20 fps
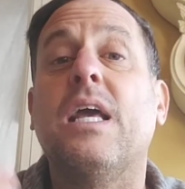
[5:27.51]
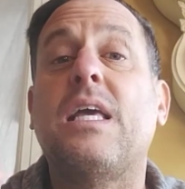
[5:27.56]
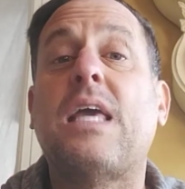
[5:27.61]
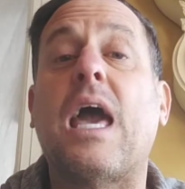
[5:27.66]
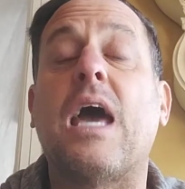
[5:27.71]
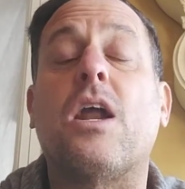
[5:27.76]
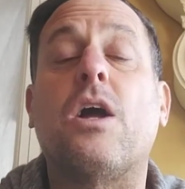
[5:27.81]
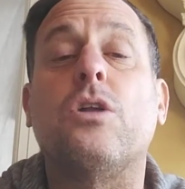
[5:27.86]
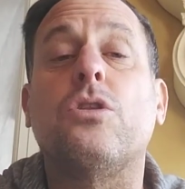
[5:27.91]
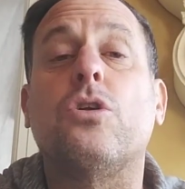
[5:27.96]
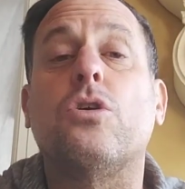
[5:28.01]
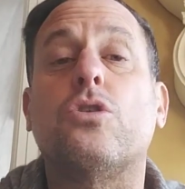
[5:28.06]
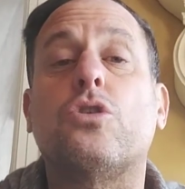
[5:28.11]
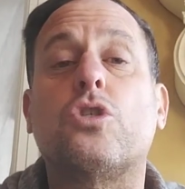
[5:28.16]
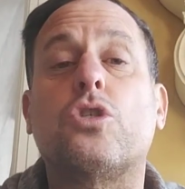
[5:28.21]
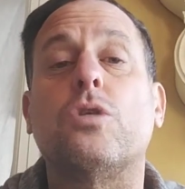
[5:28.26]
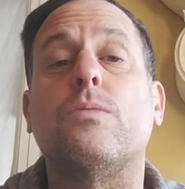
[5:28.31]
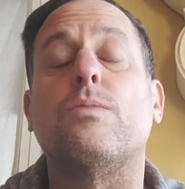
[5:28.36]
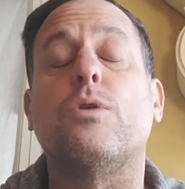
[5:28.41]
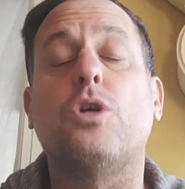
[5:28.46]
Get under
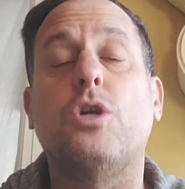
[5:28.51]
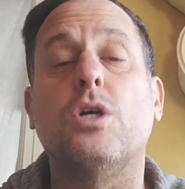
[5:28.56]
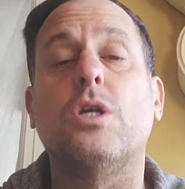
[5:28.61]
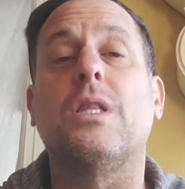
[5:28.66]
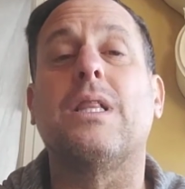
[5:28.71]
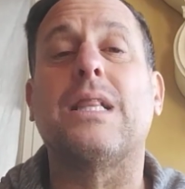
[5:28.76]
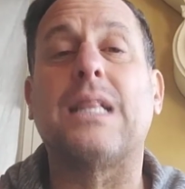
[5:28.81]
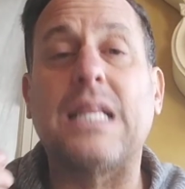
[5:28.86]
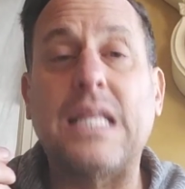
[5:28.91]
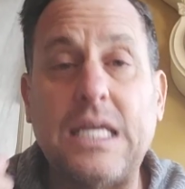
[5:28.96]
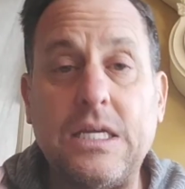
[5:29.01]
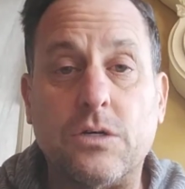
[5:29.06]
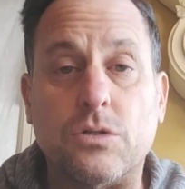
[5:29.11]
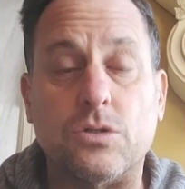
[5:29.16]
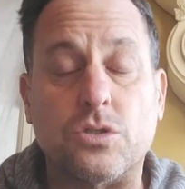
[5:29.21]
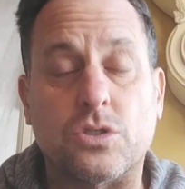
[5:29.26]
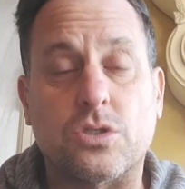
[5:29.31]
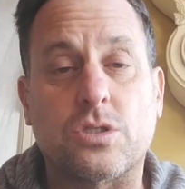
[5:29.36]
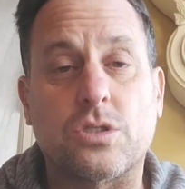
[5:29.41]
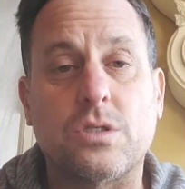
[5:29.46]
some good
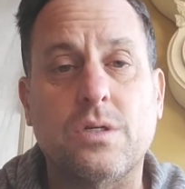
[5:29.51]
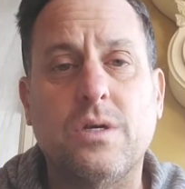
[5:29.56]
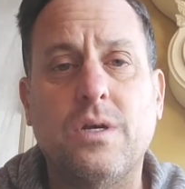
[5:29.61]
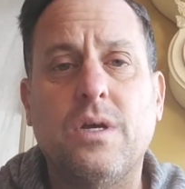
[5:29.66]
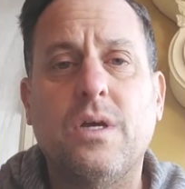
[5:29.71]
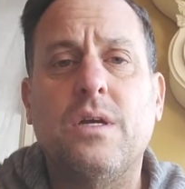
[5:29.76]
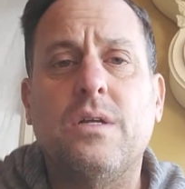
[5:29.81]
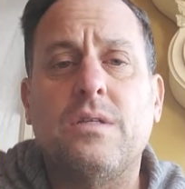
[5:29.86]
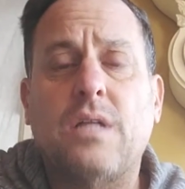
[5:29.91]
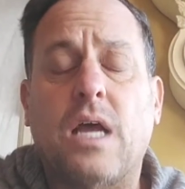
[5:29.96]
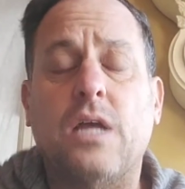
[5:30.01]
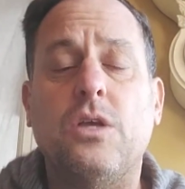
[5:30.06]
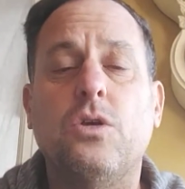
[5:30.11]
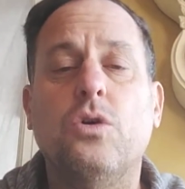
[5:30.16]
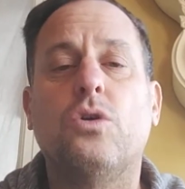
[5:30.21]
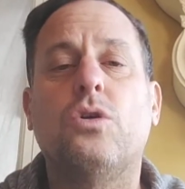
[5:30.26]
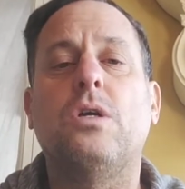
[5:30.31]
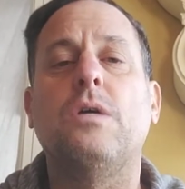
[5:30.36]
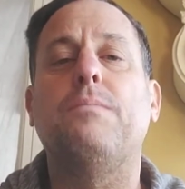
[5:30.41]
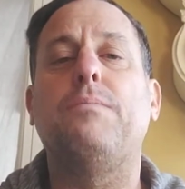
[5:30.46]
leaders that
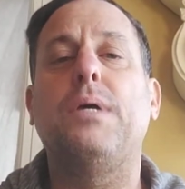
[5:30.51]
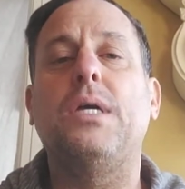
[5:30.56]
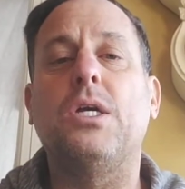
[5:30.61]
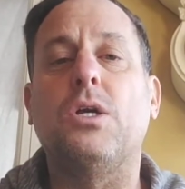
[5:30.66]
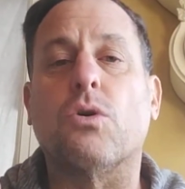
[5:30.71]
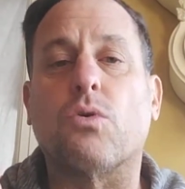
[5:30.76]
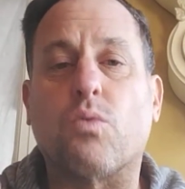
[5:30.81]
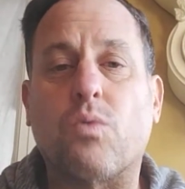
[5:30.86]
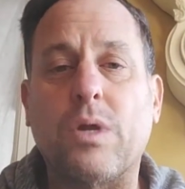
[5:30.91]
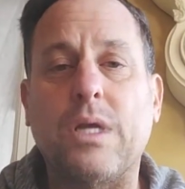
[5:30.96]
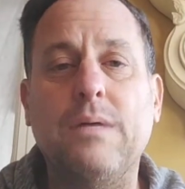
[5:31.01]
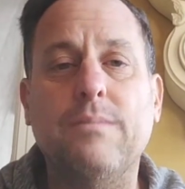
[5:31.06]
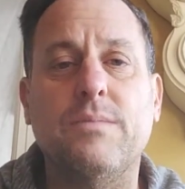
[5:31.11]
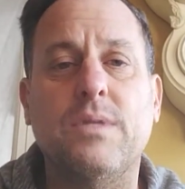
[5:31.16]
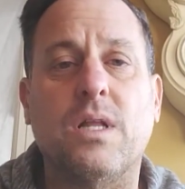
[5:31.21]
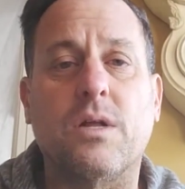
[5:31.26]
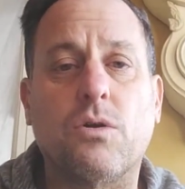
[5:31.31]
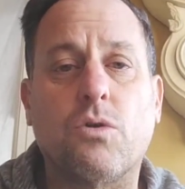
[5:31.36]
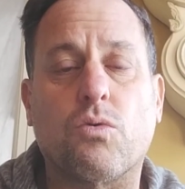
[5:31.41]
you could be groomed,